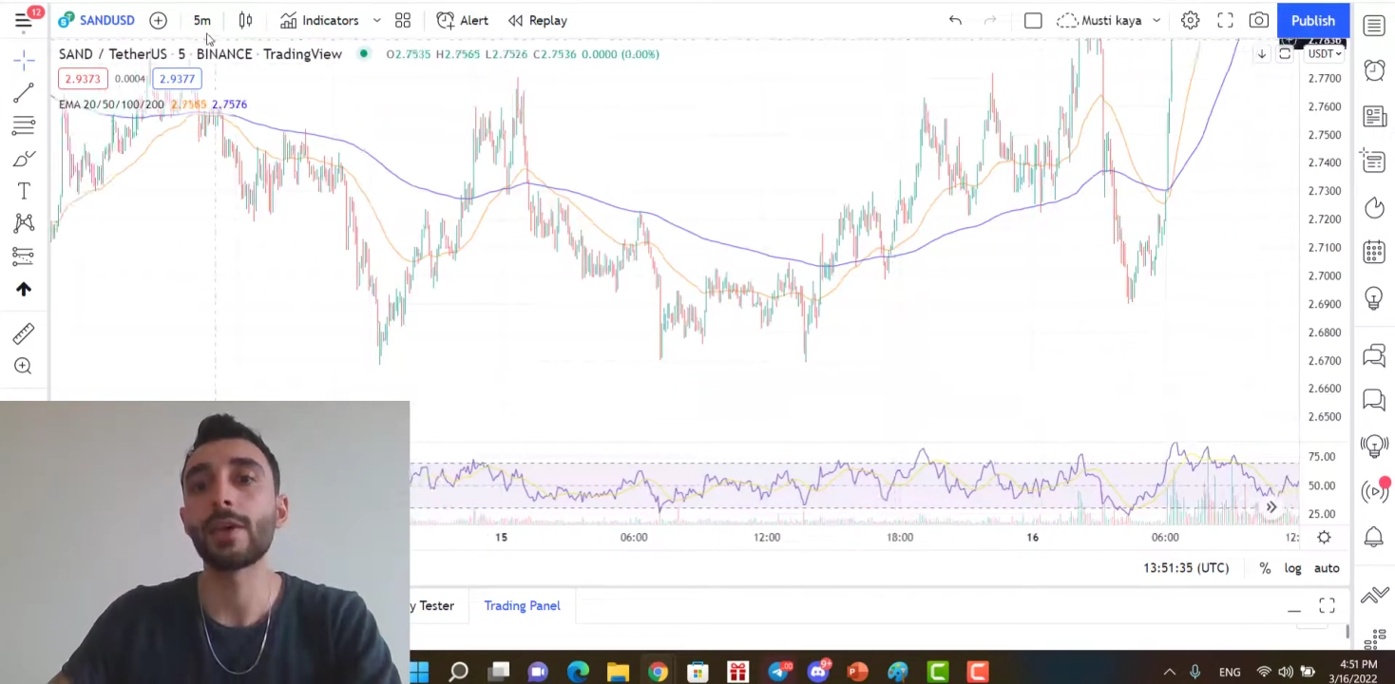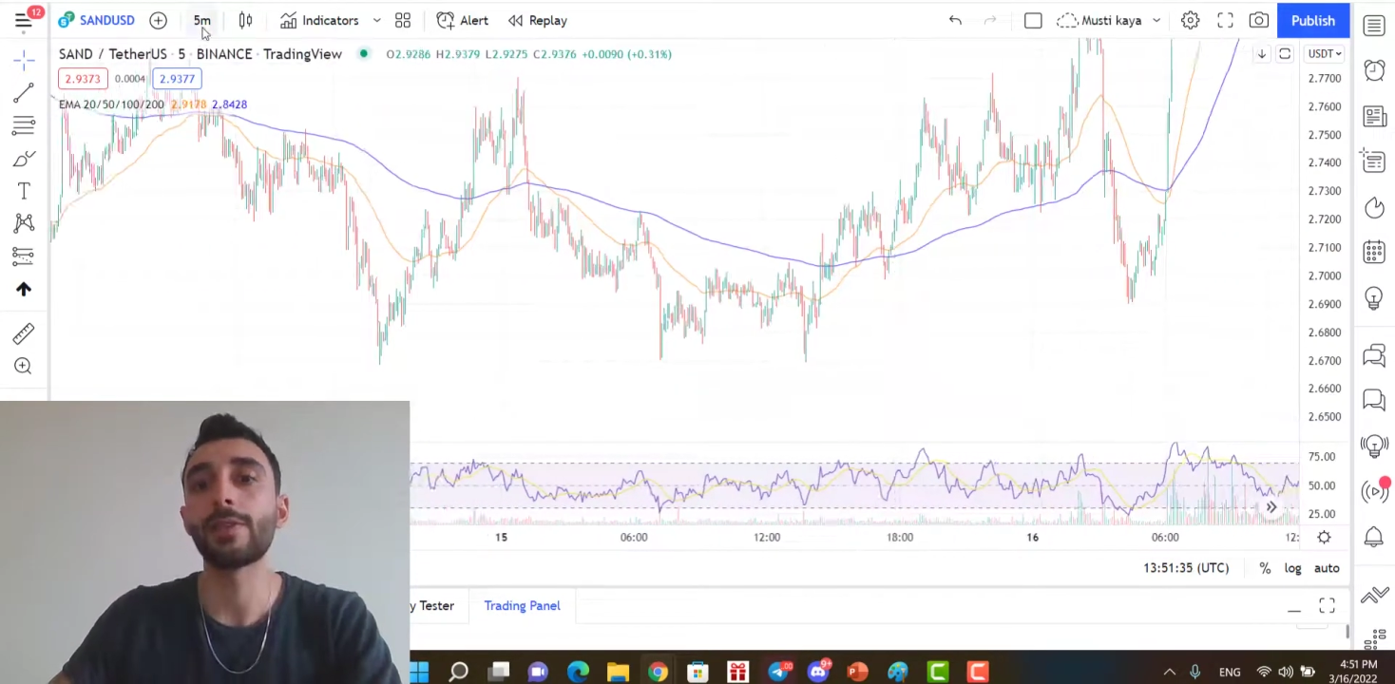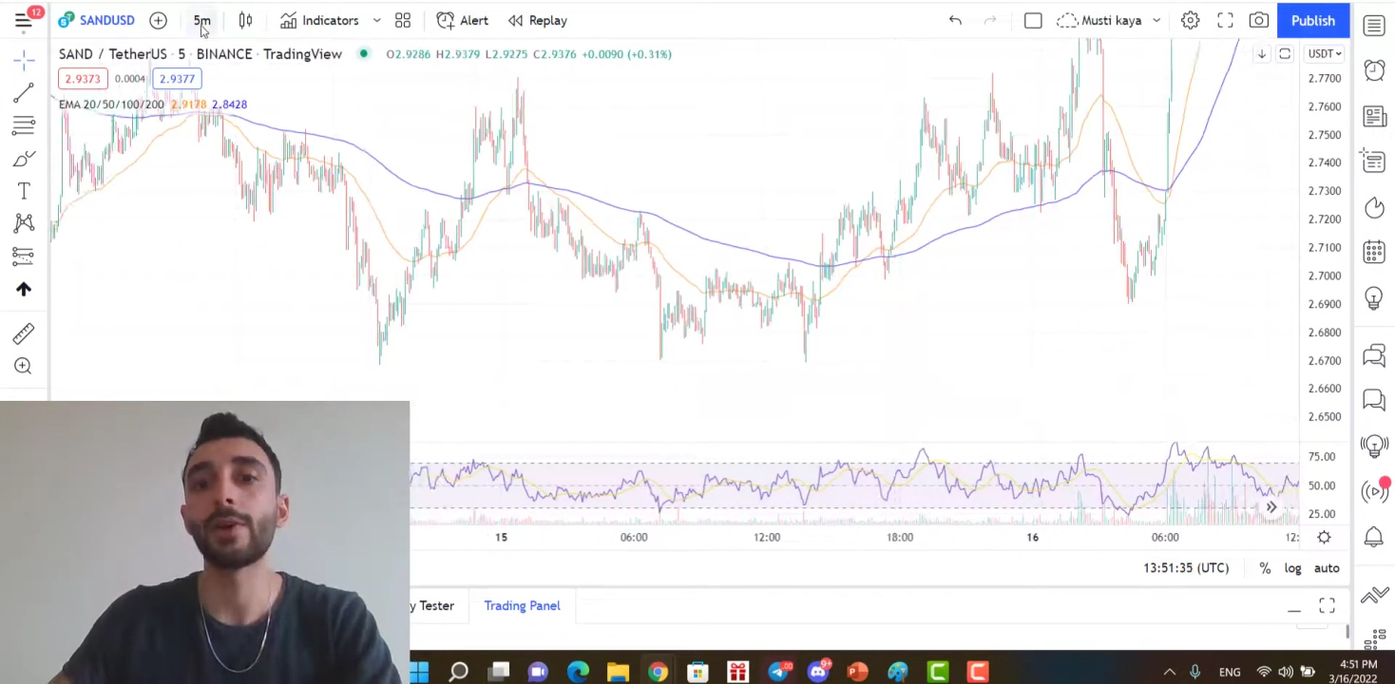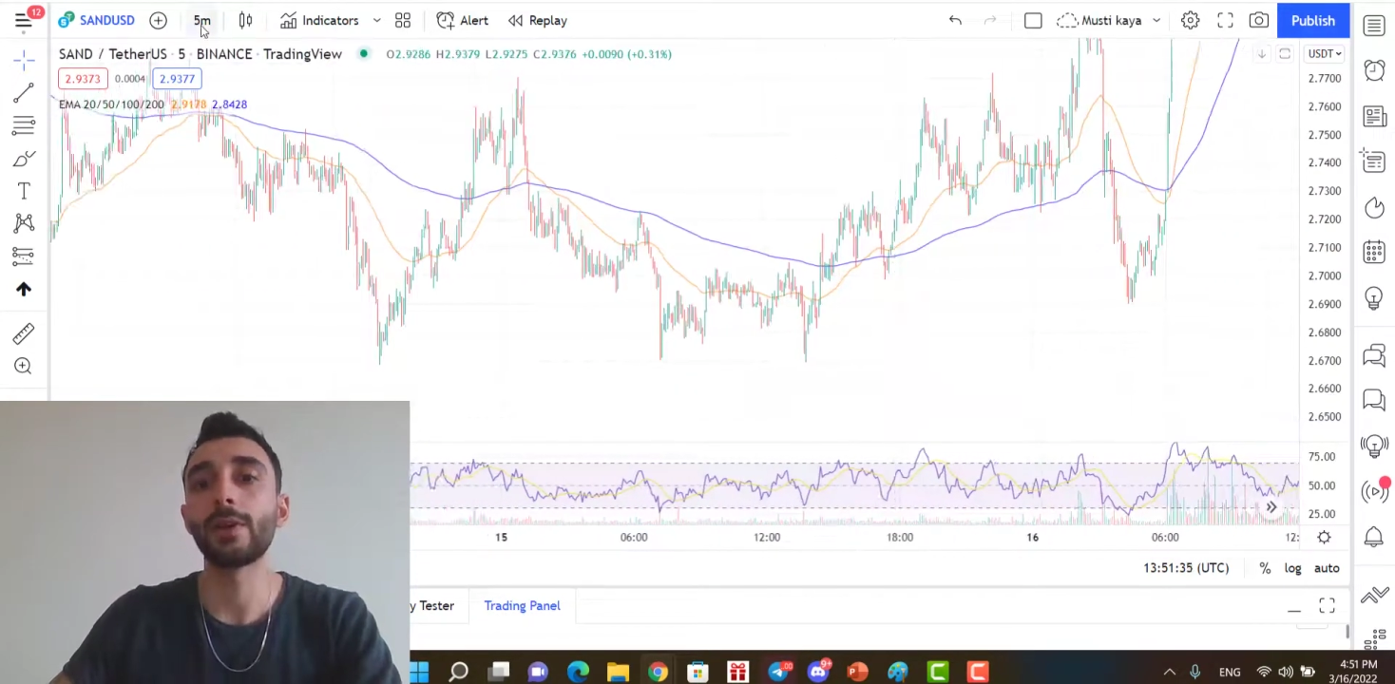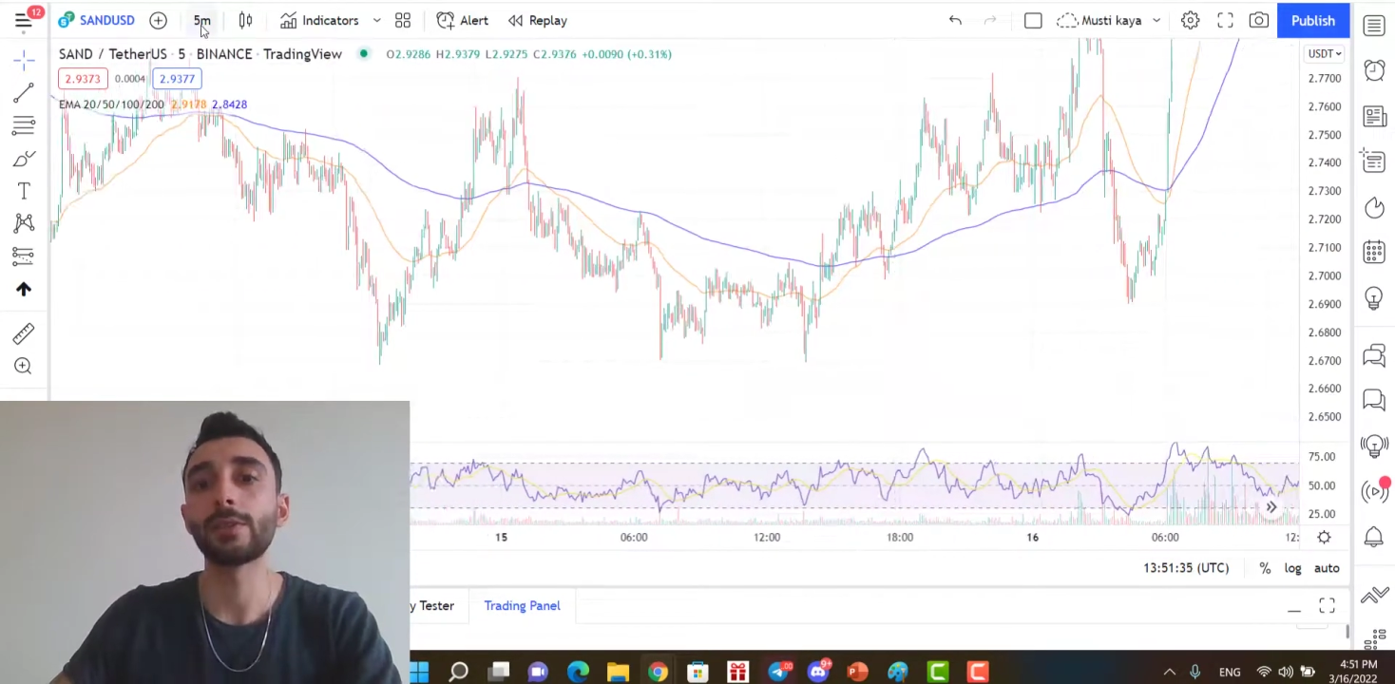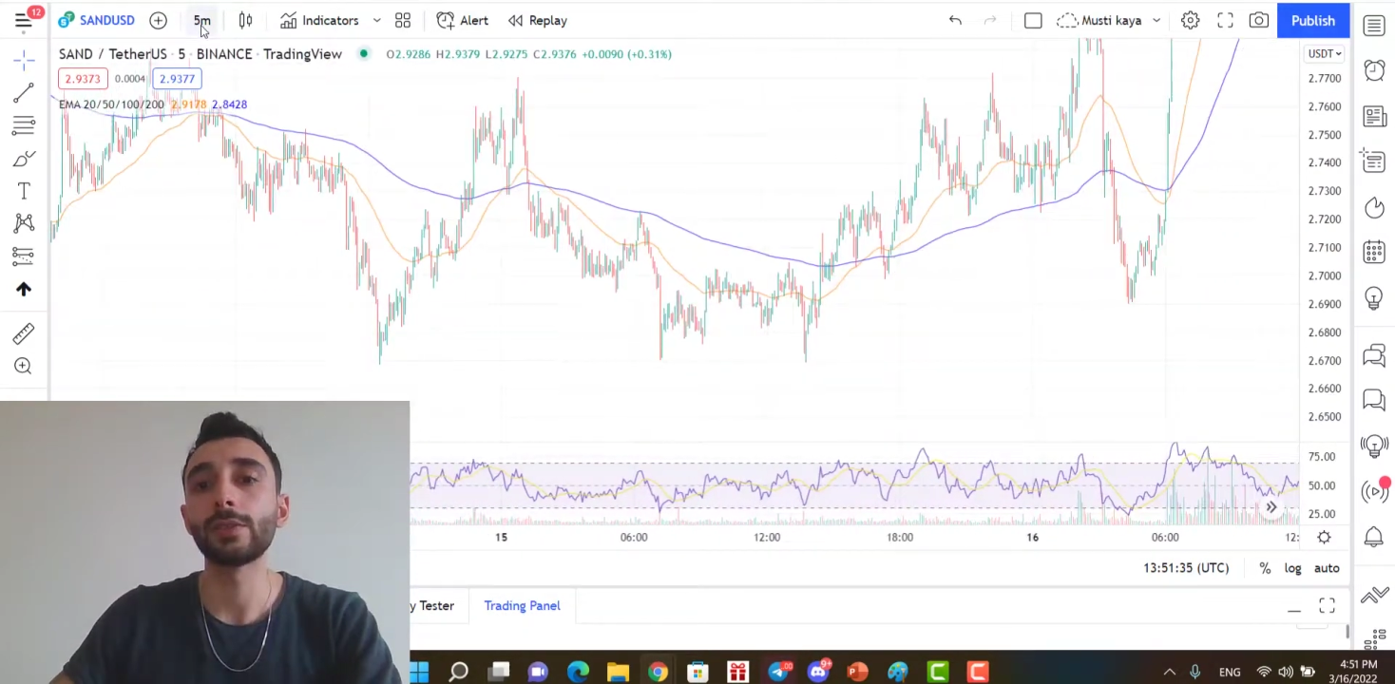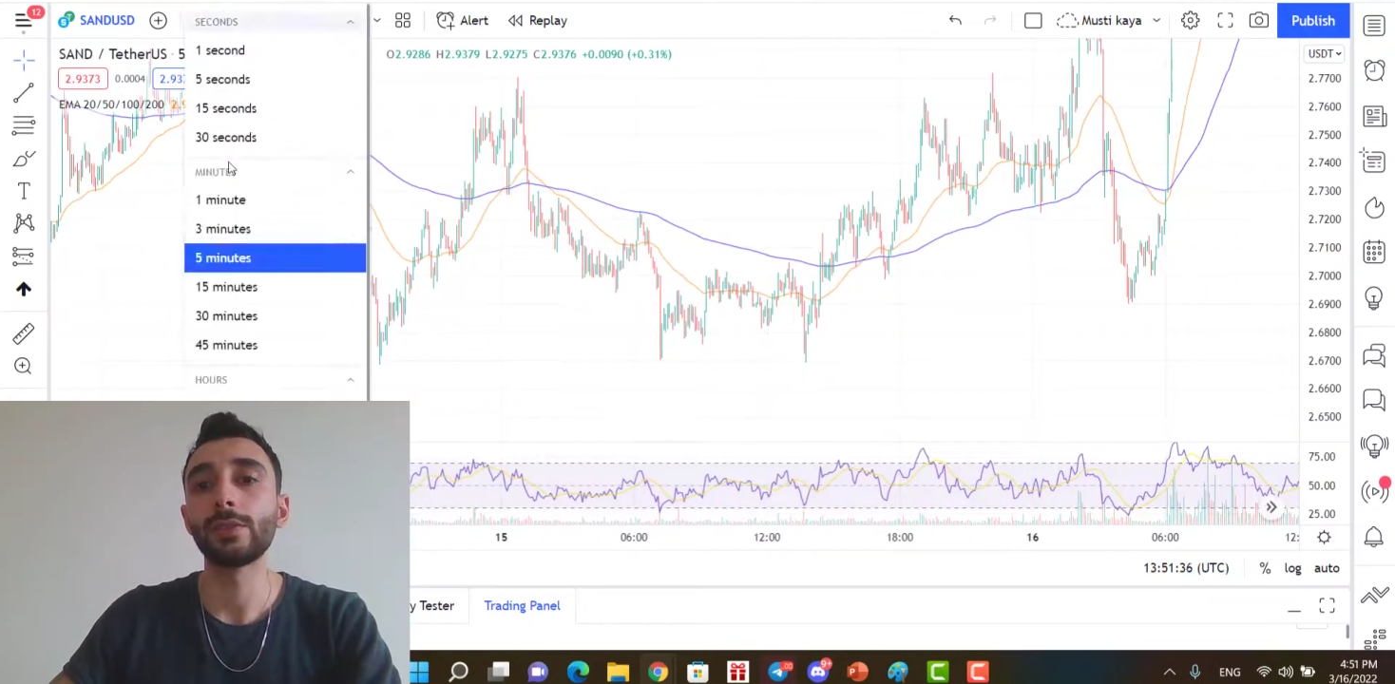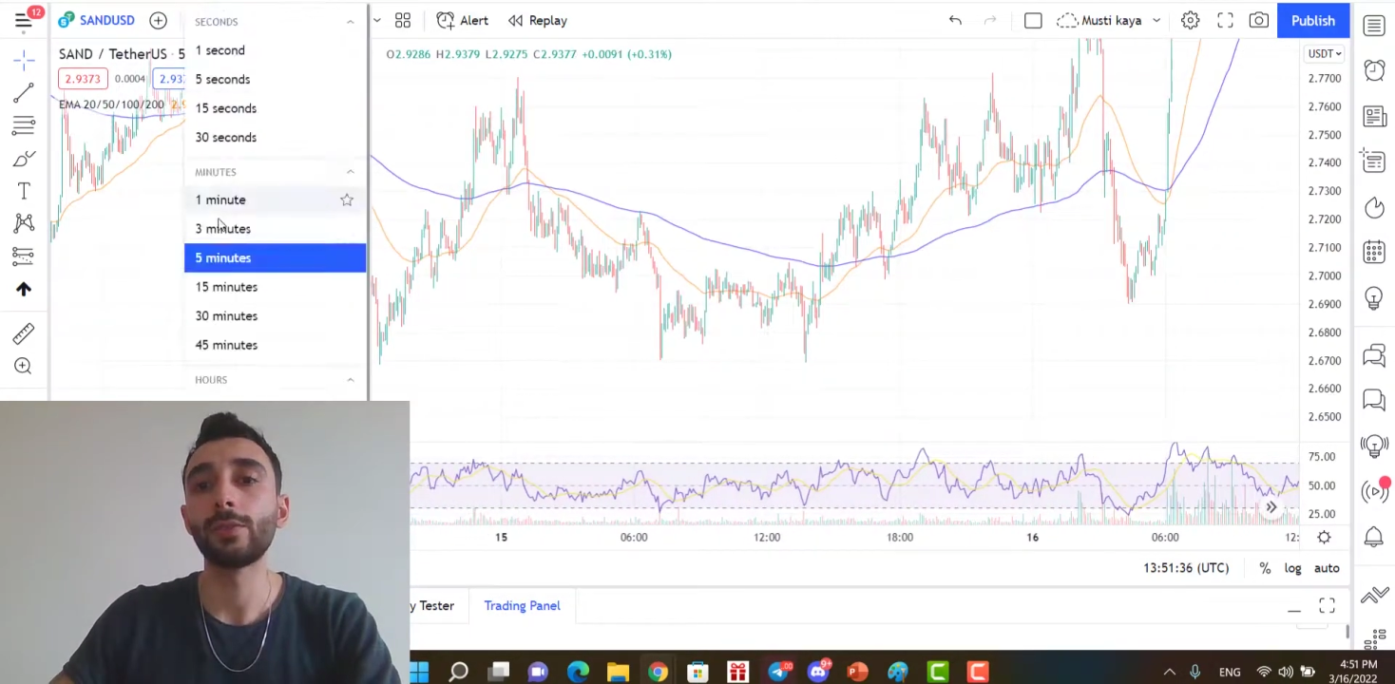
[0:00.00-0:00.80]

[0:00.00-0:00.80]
a third